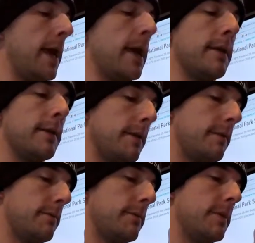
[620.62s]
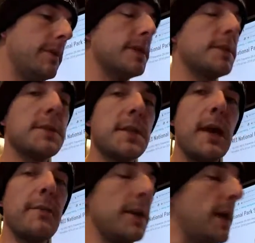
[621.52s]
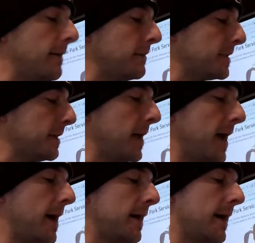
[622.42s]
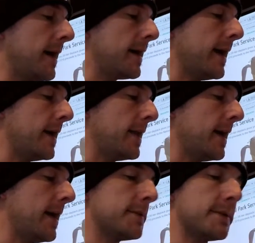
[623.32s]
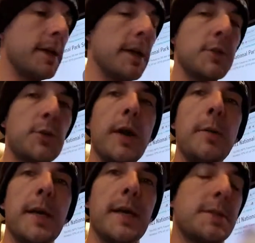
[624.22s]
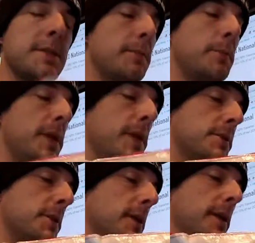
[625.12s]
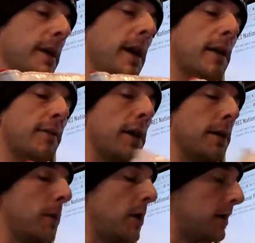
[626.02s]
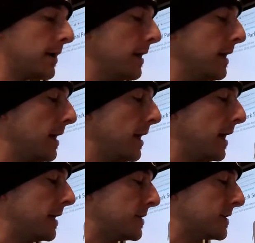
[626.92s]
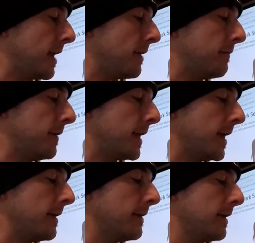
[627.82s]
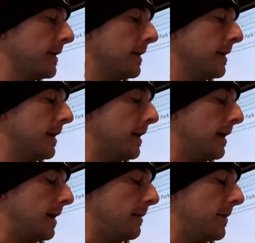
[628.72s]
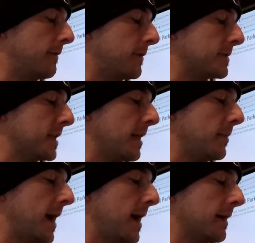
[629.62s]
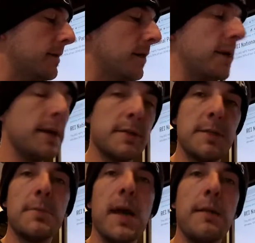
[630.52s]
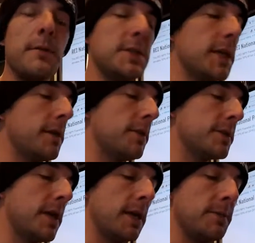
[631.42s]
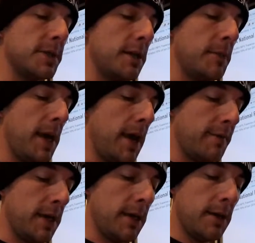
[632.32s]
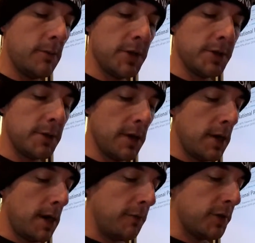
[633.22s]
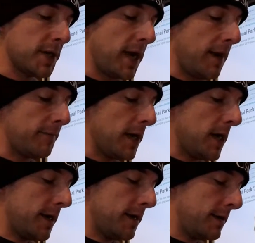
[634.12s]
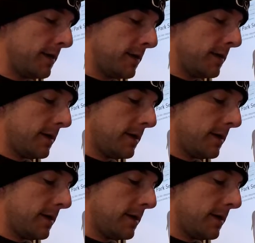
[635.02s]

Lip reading: And this is kind of a novelty bag I got at Trail Mix in Peninsula in Cuyahoga Valley Park. Just kind of funny. A first aid bag noting some kind of ridiculous items that you may have in it, of which I have none.